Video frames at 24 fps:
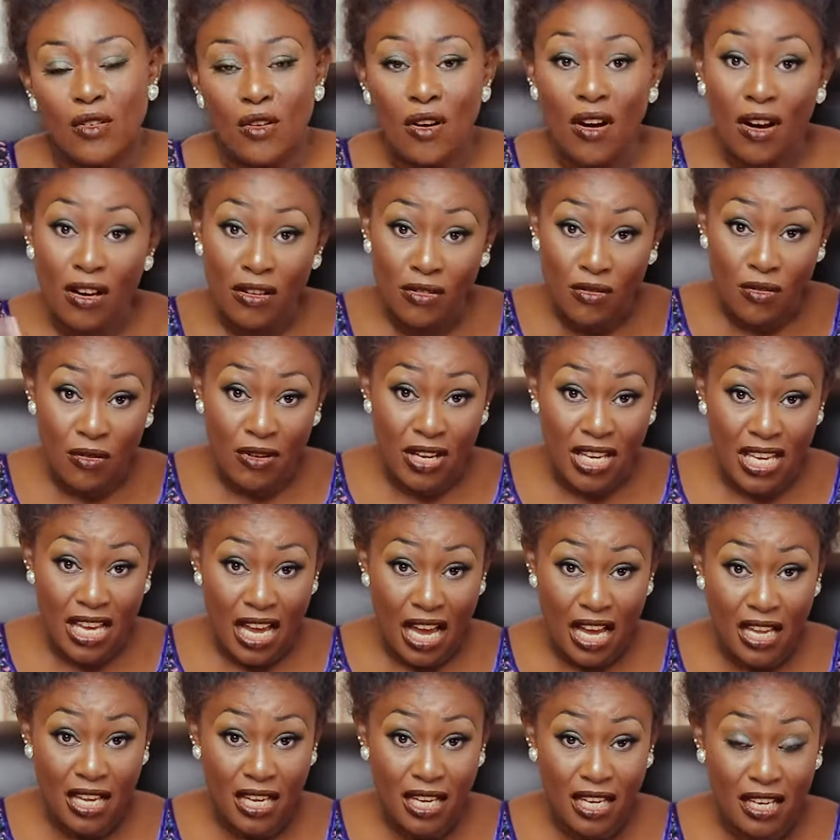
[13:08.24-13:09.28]
God will
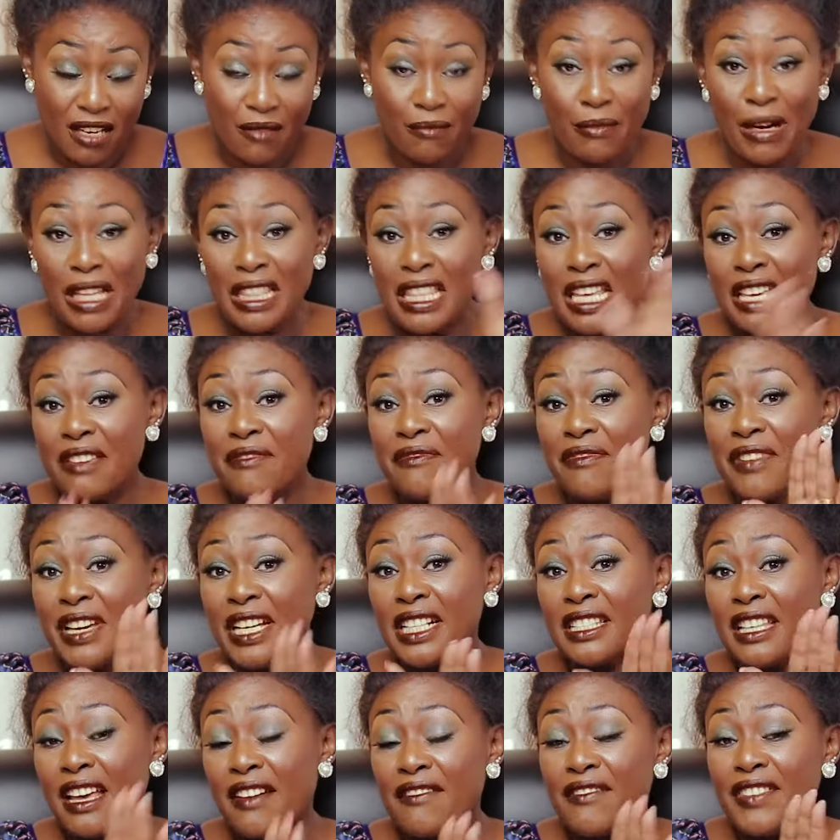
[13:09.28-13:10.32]
hear, but the
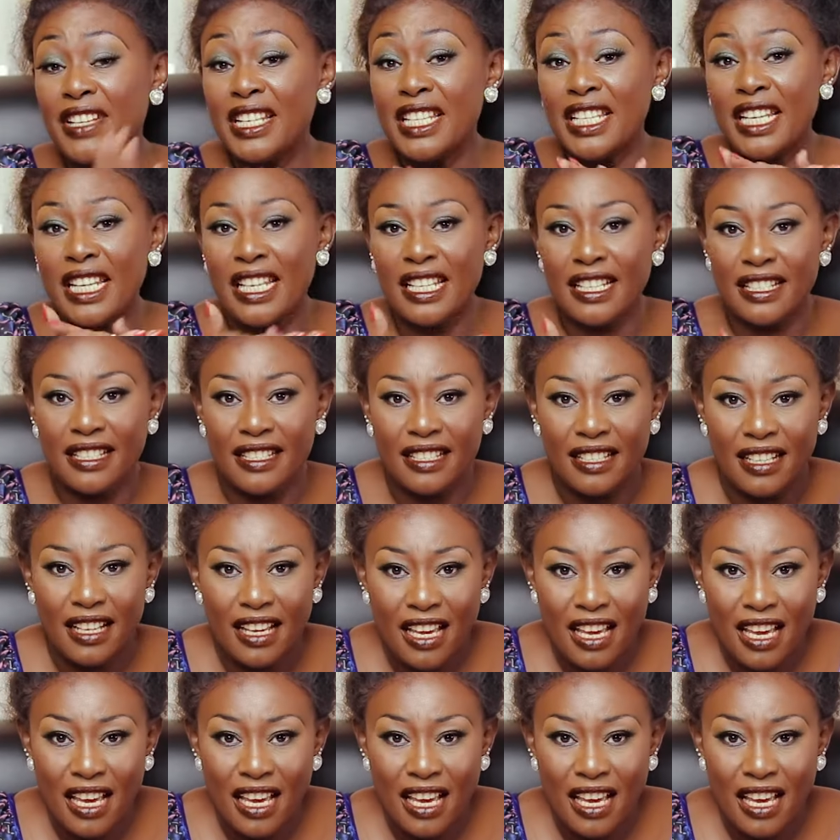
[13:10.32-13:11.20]
effects are very less.